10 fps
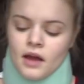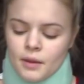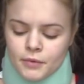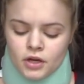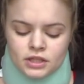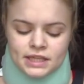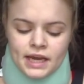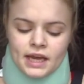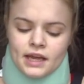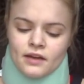I'm gonna
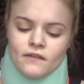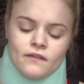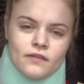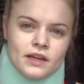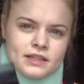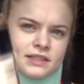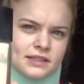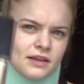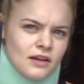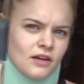take
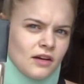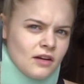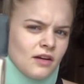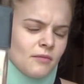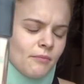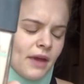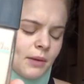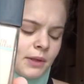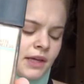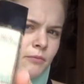this
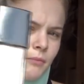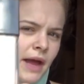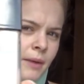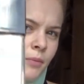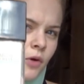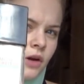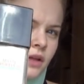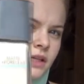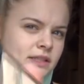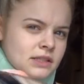Maybelline Matte and
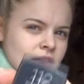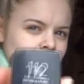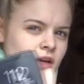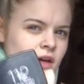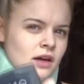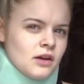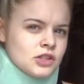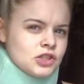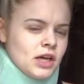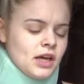Poreless
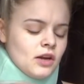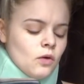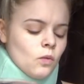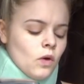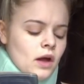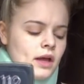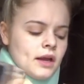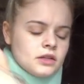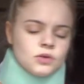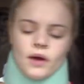shade
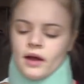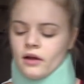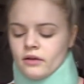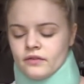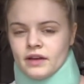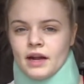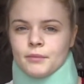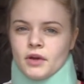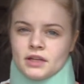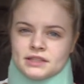112 and
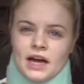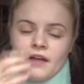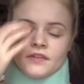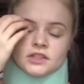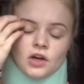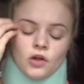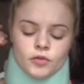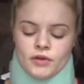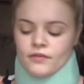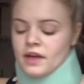I'm gonna dot this all
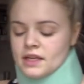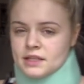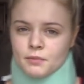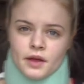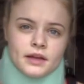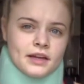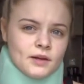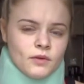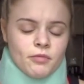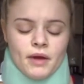over my face and blend it
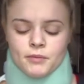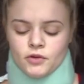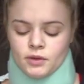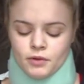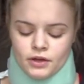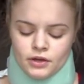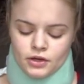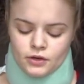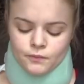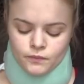in with my beauty
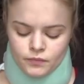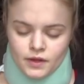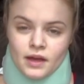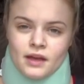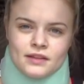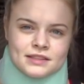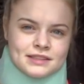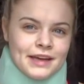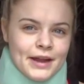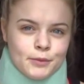blender. This
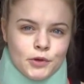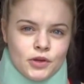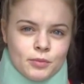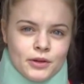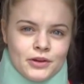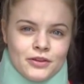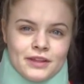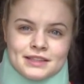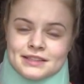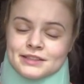is not a beauty blender,
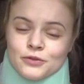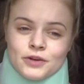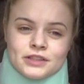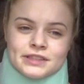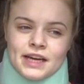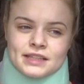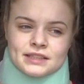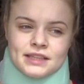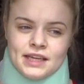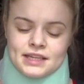this is a Real
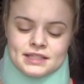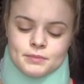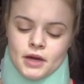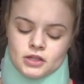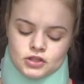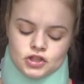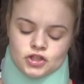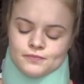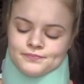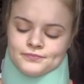Technique sponge.